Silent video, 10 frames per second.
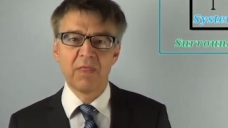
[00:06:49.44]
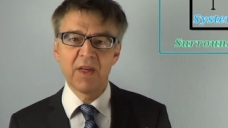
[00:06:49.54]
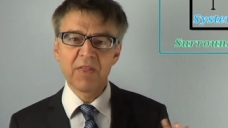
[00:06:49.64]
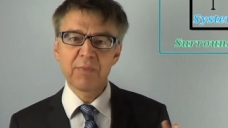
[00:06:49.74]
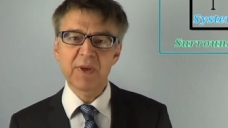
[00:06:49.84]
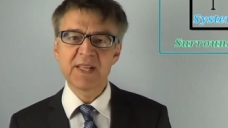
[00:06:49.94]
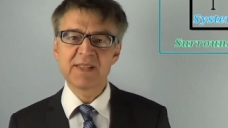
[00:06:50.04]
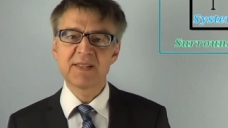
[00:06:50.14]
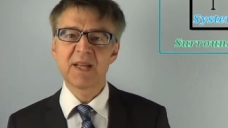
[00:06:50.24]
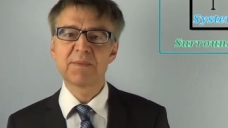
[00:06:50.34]
Thus we
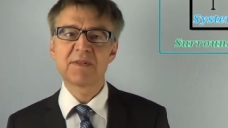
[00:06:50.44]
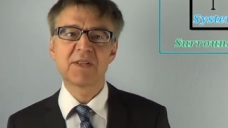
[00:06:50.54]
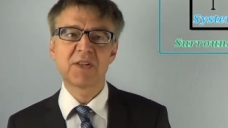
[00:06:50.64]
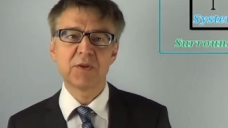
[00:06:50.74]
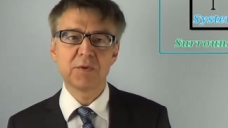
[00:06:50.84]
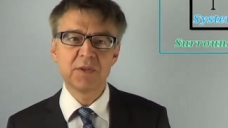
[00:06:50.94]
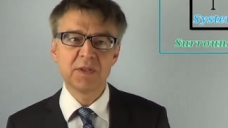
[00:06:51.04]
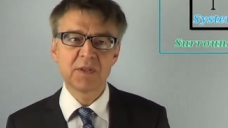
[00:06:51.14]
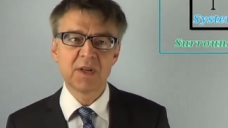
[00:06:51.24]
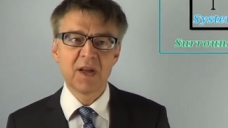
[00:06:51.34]
can
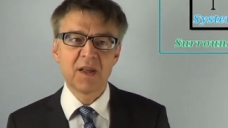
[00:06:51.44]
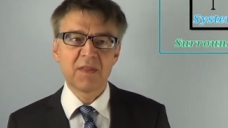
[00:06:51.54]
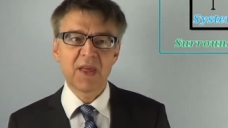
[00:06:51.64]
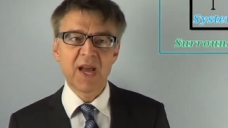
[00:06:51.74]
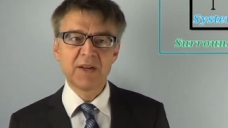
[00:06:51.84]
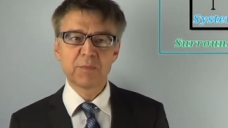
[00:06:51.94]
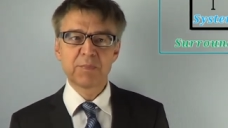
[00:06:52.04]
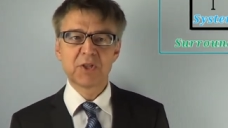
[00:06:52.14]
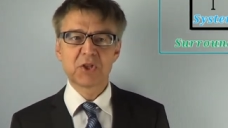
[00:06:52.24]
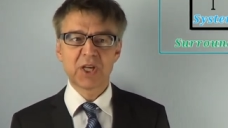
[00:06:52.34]
substitute the
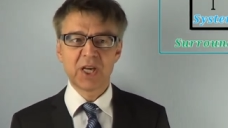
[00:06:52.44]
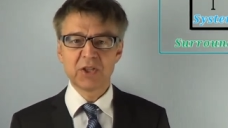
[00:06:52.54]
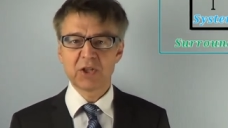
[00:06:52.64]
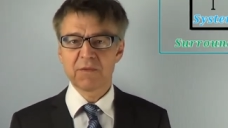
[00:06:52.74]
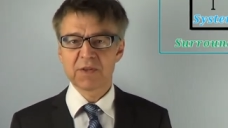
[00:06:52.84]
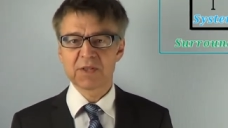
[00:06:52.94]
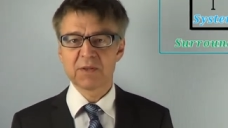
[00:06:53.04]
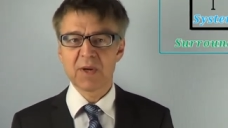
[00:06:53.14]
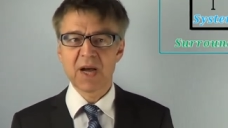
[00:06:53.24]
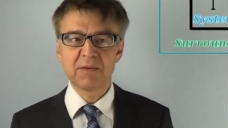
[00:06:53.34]
entropy change of the
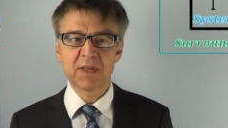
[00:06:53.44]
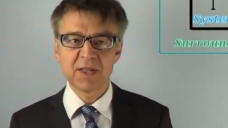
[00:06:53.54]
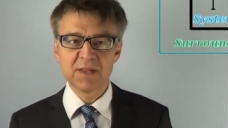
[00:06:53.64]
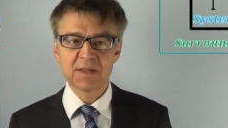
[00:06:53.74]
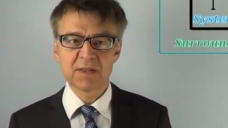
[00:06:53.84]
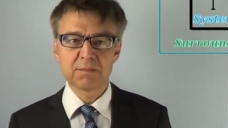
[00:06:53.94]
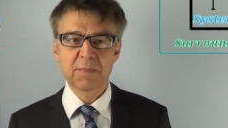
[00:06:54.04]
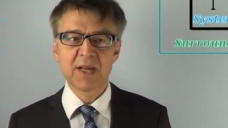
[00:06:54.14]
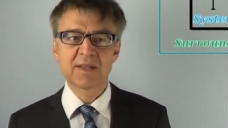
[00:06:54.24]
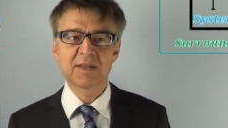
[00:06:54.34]
surroundings
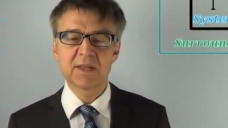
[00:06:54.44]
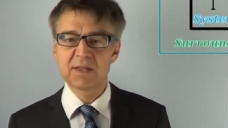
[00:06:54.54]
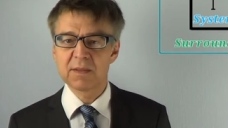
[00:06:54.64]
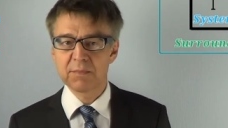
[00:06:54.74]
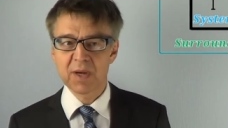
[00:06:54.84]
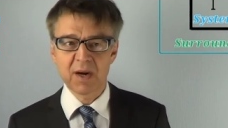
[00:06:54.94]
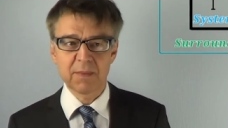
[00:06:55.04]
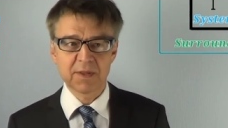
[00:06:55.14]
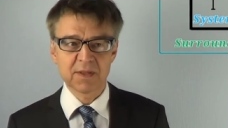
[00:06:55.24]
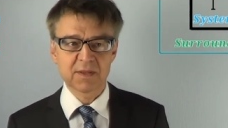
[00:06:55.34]
by system
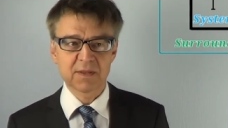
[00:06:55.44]
parameters.